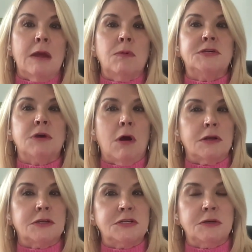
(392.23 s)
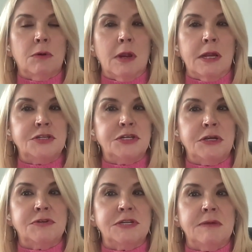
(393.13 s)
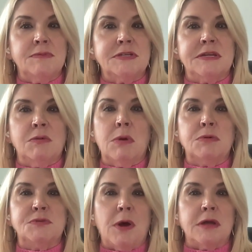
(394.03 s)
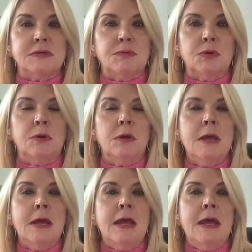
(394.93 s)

and we talked to our HQ team to see what was possible.